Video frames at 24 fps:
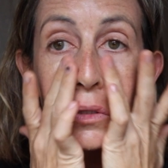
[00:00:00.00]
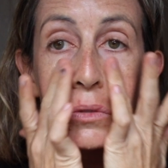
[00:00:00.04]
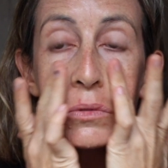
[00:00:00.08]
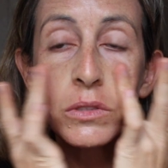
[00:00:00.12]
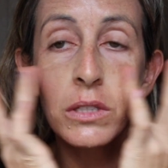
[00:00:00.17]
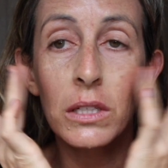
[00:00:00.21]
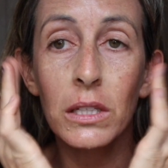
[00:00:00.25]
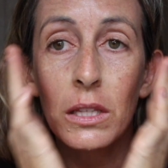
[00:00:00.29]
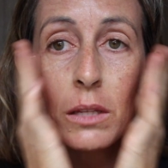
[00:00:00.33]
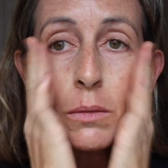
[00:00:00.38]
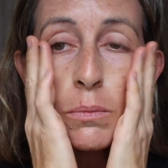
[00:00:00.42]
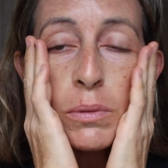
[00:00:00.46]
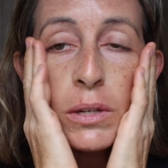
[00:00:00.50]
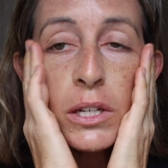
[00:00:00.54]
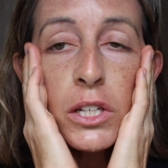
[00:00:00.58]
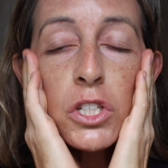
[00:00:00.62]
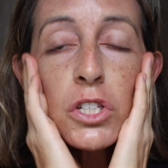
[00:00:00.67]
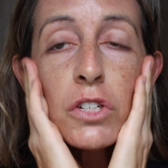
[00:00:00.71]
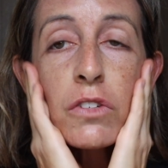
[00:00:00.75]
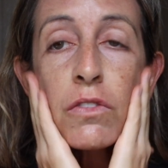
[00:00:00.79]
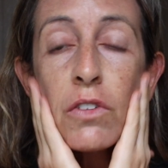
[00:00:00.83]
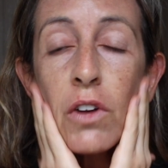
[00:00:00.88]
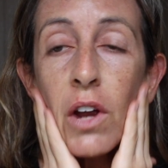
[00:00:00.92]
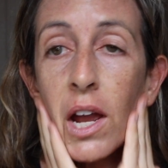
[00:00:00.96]
using the
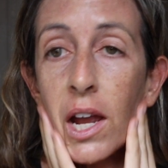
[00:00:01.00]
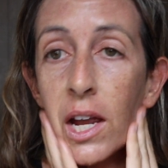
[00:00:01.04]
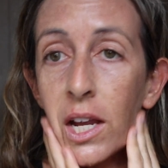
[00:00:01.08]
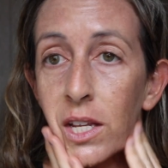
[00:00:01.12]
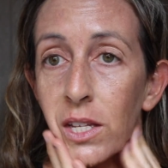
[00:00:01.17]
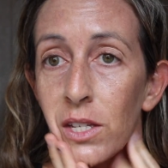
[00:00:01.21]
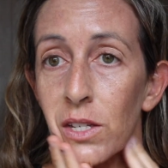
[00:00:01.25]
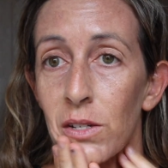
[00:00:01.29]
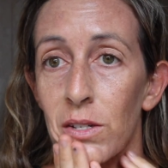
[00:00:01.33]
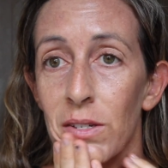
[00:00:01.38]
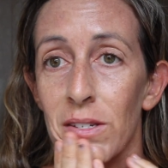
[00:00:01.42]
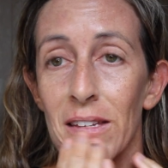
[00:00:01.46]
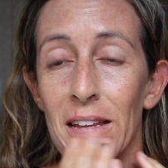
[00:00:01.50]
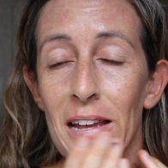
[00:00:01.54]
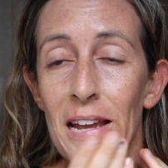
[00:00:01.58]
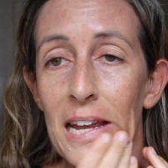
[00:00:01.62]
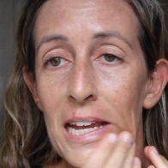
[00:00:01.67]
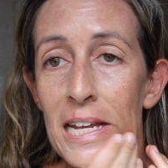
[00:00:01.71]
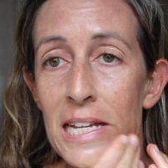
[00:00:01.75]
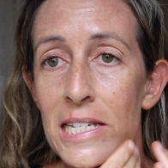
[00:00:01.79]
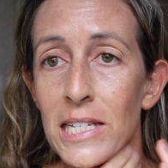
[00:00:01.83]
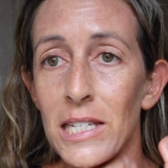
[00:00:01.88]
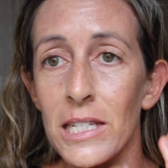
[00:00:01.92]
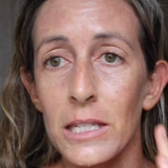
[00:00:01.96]
beach for
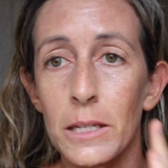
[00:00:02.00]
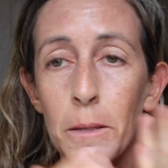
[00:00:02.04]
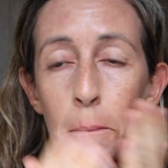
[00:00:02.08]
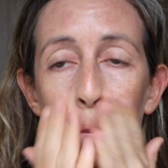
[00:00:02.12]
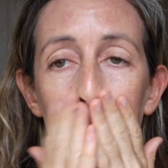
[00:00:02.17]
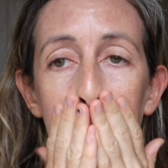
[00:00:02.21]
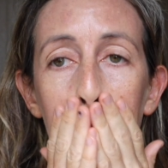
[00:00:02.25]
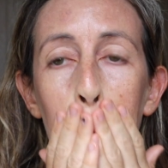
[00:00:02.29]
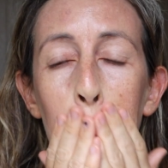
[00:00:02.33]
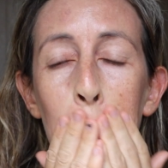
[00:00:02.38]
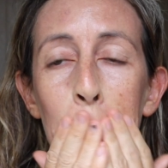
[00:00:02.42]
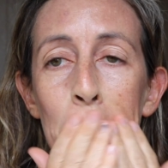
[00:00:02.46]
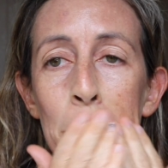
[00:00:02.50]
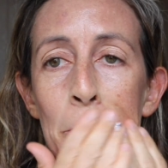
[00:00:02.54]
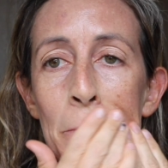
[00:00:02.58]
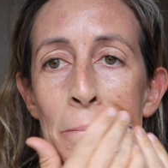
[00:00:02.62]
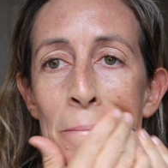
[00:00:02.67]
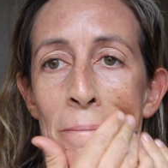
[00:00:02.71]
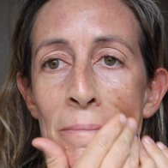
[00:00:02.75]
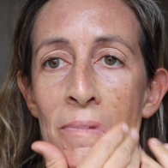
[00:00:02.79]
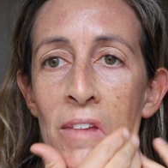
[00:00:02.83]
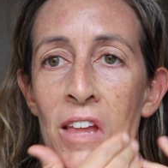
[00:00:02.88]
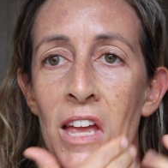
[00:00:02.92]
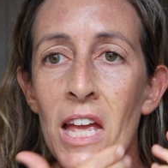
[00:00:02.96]
exercise.
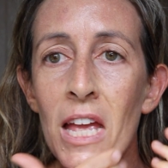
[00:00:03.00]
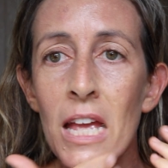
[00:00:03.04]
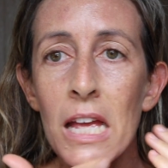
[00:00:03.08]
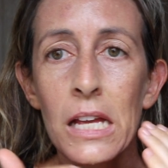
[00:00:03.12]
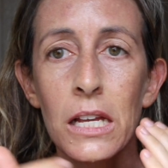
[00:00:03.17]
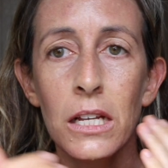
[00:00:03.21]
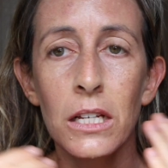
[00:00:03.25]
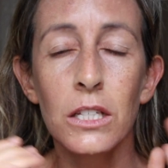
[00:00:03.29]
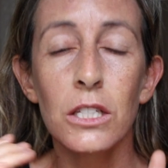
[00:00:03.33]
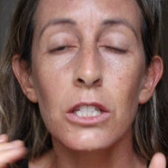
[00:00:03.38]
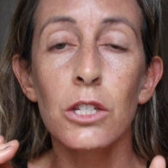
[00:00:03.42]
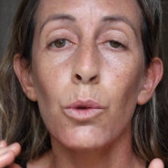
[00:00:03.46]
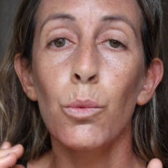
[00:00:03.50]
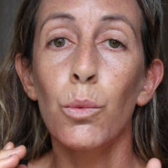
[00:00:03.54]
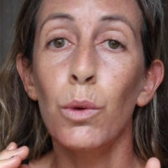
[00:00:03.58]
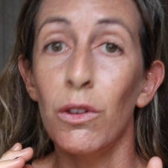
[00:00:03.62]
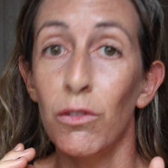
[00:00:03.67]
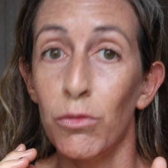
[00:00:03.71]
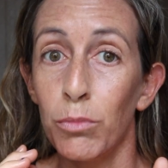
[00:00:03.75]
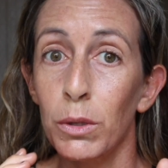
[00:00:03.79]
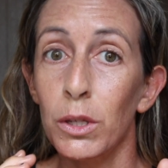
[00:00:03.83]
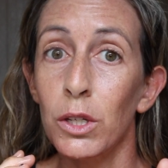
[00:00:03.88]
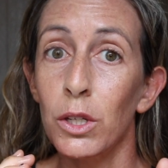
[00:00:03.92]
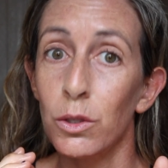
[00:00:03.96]
So
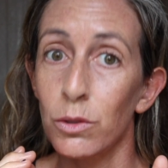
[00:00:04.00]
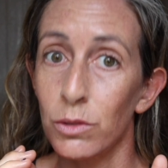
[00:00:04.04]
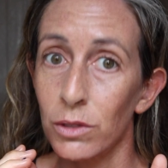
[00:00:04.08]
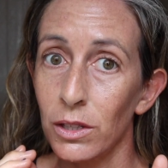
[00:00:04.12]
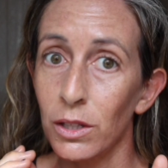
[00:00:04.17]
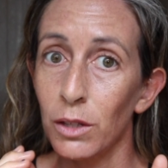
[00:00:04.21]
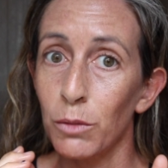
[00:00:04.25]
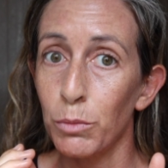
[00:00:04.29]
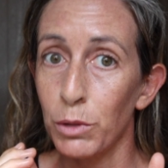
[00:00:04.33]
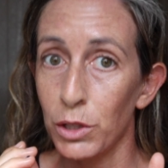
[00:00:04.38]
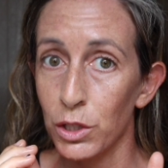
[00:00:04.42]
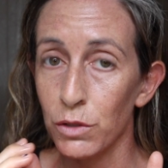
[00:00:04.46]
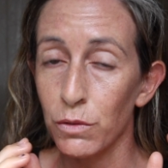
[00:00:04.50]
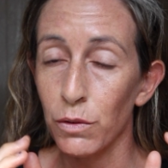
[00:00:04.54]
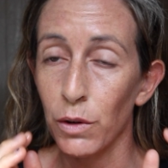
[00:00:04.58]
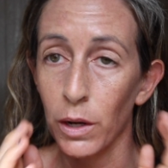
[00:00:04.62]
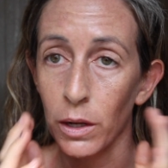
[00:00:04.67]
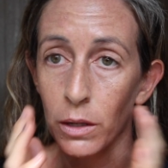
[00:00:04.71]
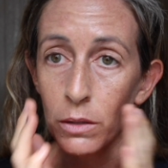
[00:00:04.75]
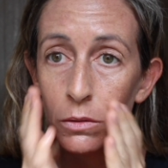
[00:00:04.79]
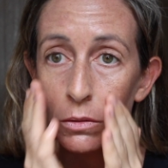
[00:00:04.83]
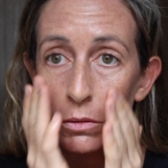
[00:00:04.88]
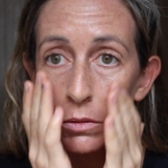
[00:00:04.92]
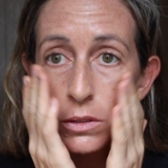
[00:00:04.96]
we've been using the beach for
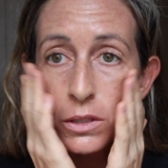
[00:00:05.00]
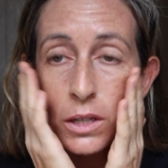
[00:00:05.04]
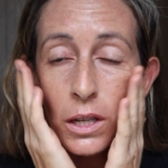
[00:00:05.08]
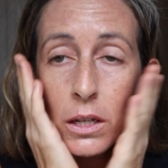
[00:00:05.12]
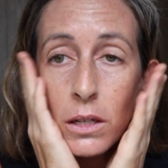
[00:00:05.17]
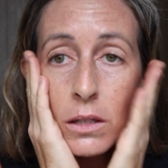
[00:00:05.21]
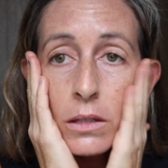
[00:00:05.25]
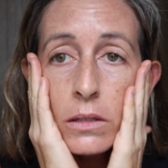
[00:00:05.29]
exercise.